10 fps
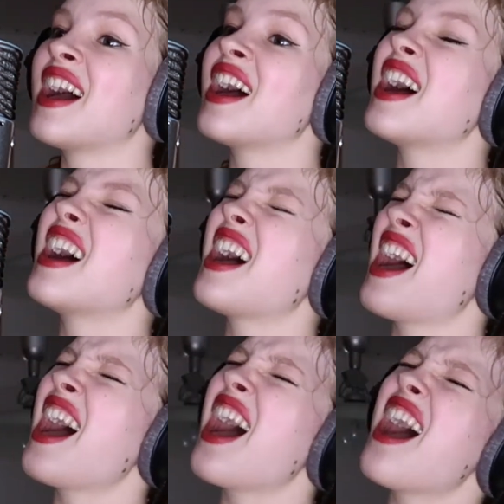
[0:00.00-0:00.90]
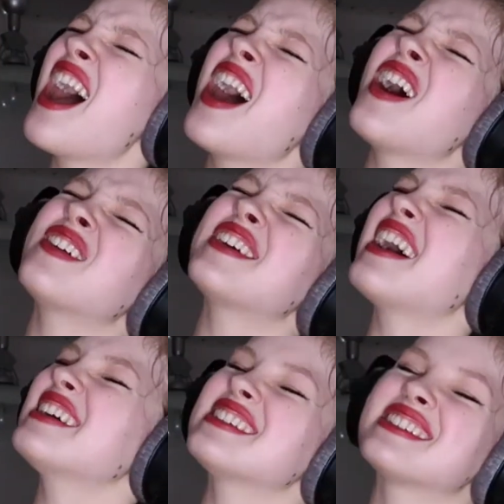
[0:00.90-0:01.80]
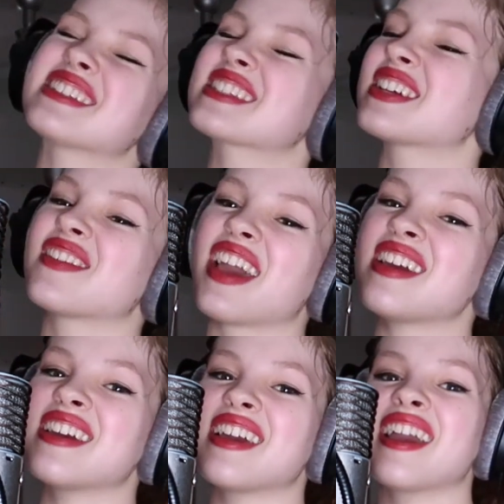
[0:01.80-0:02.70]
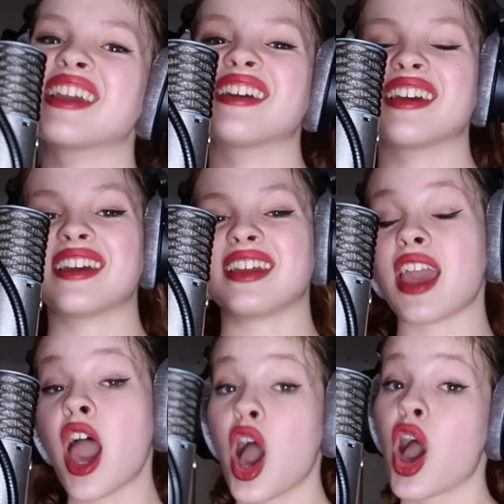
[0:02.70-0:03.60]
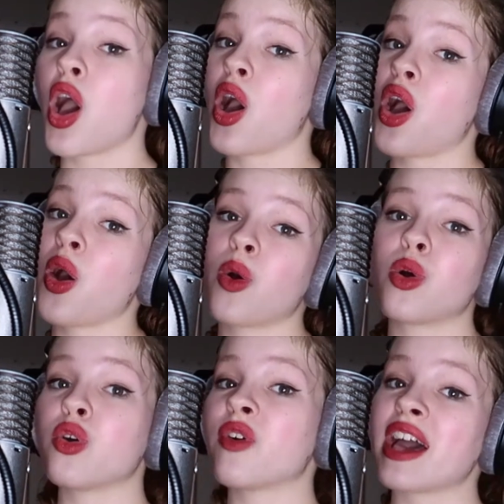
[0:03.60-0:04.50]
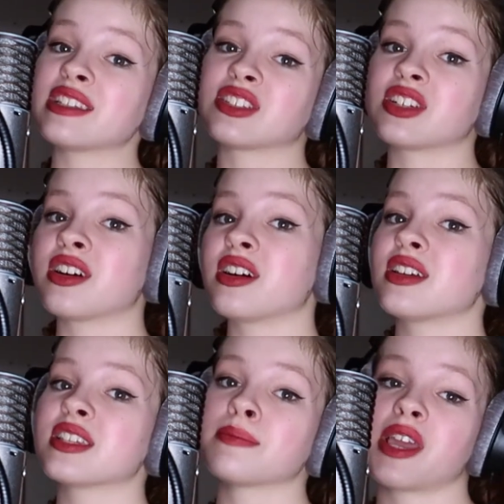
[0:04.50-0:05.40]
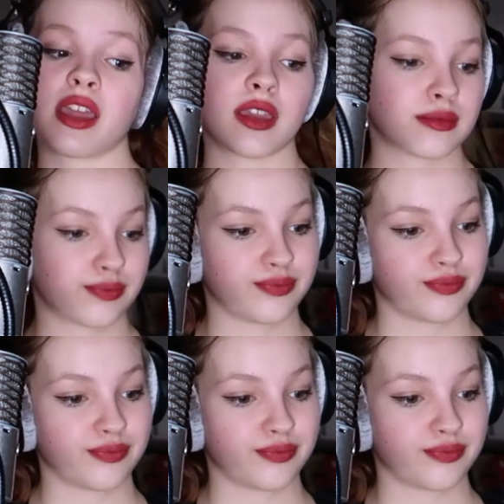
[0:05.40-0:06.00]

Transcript: Oh, oh, that is just me. Oh, that's just me.